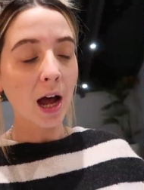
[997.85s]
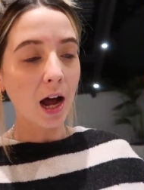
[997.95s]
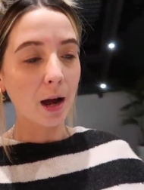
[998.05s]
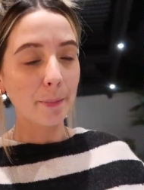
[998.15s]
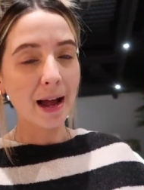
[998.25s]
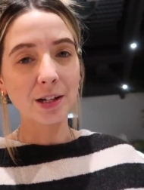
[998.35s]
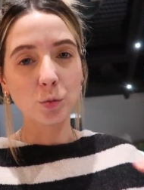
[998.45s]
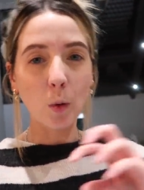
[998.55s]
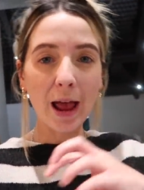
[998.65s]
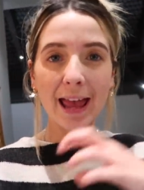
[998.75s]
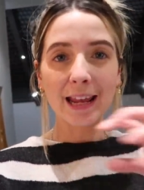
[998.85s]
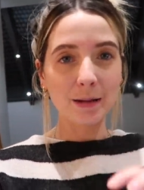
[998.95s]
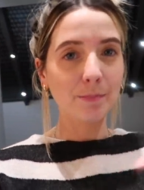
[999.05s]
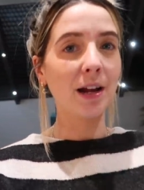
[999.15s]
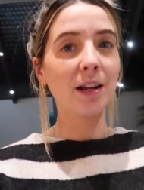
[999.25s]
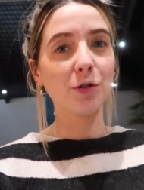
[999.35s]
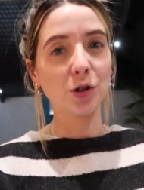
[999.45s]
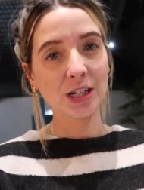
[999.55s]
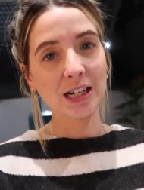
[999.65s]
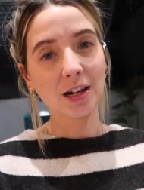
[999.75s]
um, and where in my
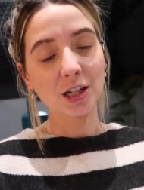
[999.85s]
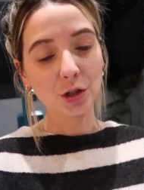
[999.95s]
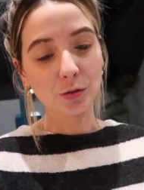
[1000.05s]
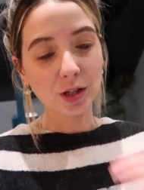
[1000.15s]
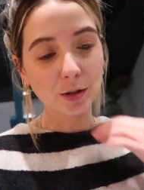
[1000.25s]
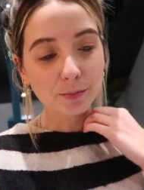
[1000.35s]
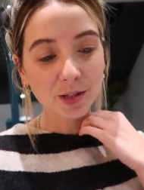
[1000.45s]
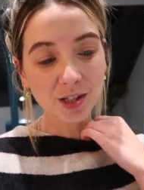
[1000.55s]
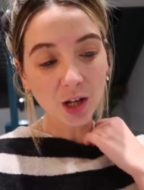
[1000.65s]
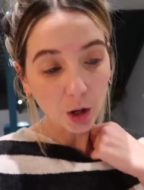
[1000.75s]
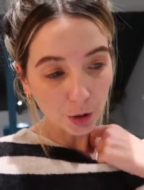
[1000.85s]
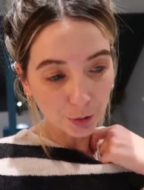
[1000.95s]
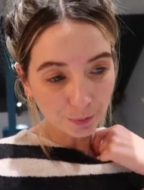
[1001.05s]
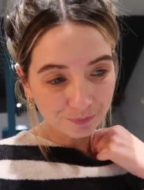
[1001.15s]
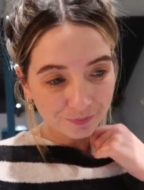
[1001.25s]
routine I use them. So